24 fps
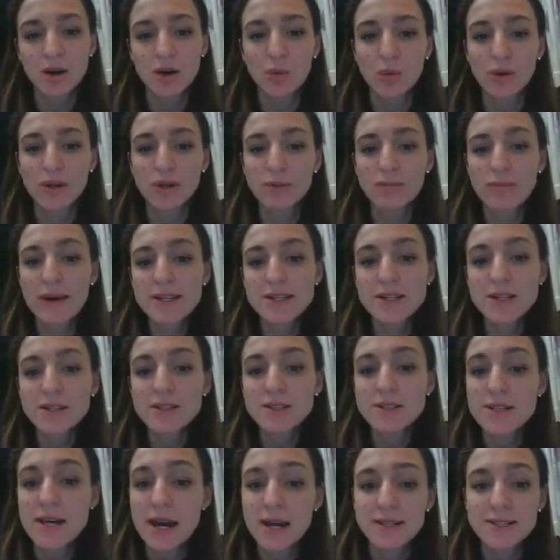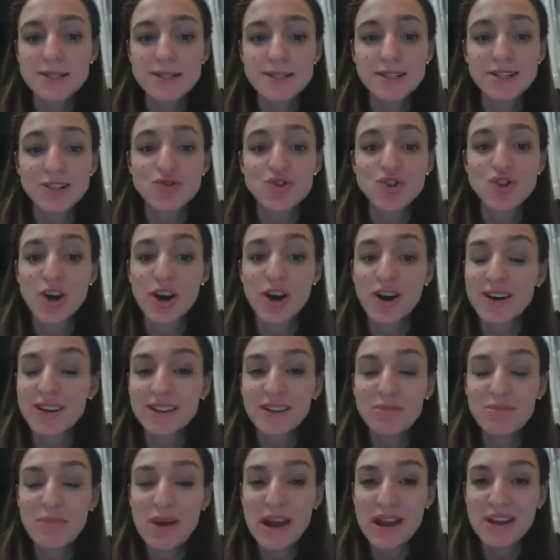when a medical text in
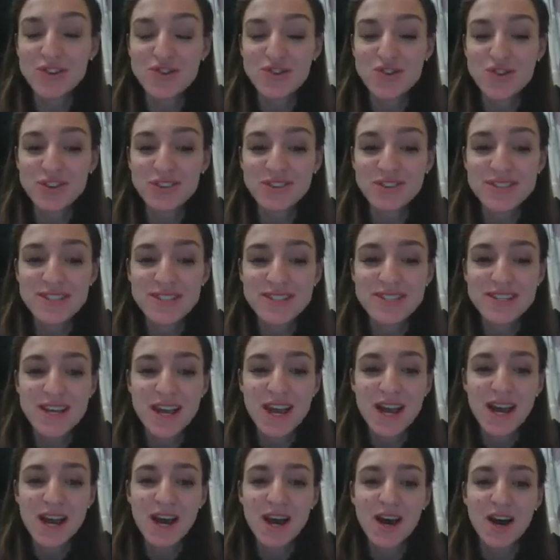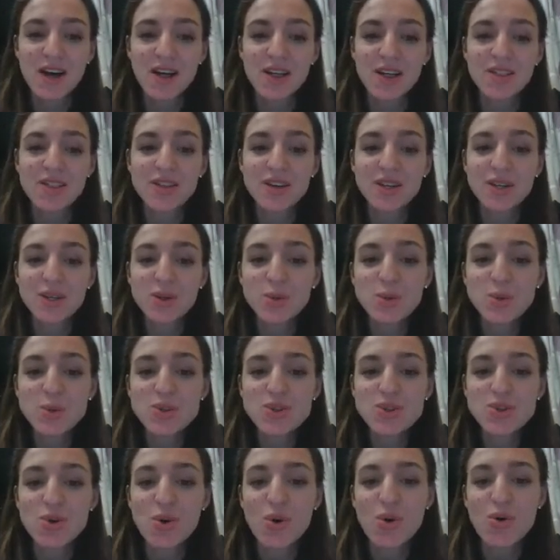China mentions uh, the
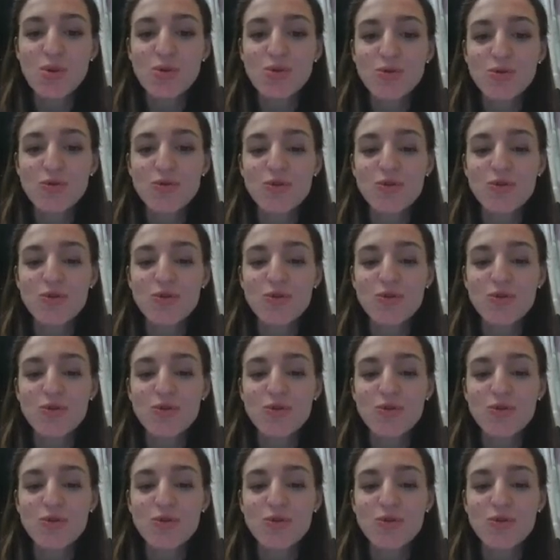use of